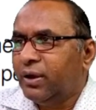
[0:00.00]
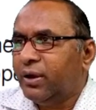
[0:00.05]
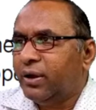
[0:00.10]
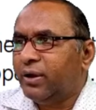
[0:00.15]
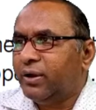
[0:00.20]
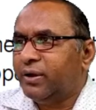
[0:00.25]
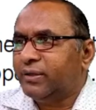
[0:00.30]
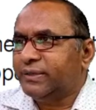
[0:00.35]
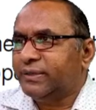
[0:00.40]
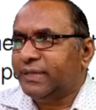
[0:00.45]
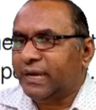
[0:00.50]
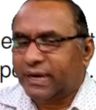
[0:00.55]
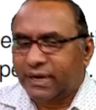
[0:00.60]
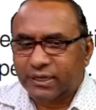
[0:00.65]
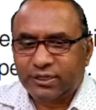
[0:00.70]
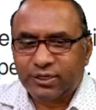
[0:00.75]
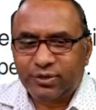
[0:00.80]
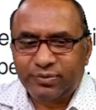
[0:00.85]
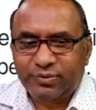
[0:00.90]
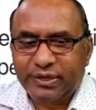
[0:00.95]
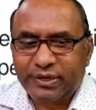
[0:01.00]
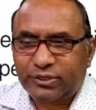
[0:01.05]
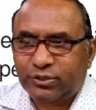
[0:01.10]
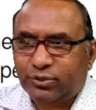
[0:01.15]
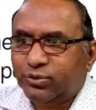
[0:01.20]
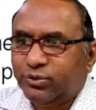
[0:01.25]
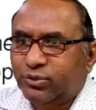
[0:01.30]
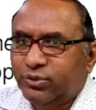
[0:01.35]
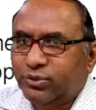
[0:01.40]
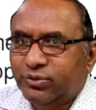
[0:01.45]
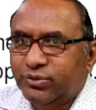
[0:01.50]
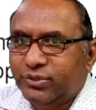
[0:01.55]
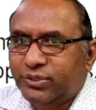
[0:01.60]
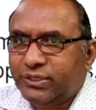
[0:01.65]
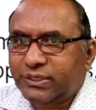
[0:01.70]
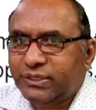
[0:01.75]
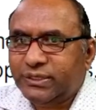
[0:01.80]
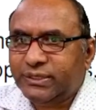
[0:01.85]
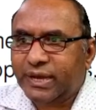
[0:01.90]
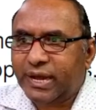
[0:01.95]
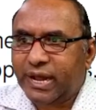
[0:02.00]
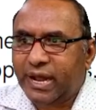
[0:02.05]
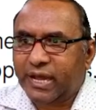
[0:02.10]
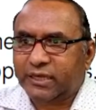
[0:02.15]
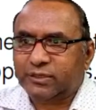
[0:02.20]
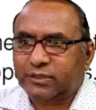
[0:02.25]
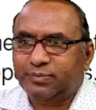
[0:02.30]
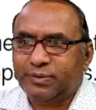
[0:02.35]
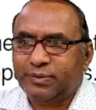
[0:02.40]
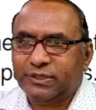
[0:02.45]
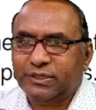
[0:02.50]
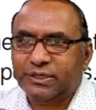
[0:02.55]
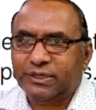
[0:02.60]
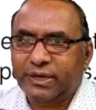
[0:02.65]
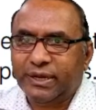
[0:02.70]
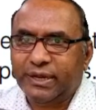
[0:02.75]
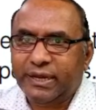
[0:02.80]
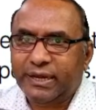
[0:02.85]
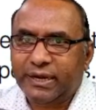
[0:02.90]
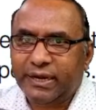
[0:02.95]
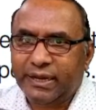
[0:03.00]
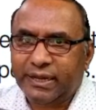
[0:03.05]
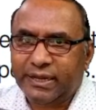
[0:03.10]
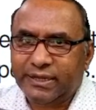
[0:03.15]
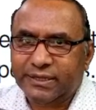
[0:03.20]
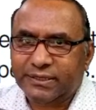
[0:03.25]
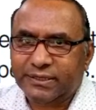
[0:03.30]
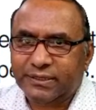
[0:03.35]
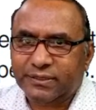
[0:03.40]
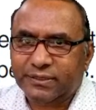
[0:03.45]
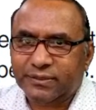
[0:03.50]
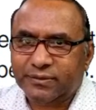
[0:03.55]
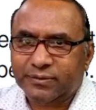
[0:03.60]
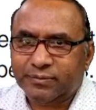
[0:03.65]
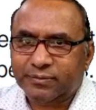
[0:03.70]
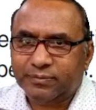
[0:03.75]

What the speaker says: the another way to use the expression here is